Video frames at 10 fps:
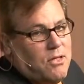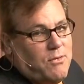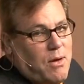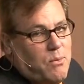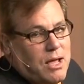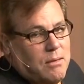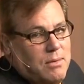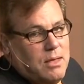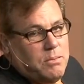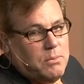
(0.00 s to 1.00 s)
know if I
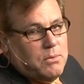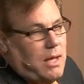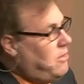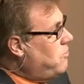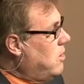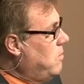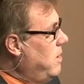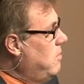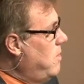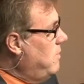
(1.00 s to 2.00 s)
recommend people. I just started
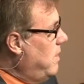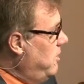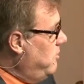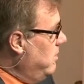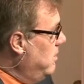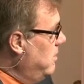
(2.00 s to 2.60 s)
reading Revelation.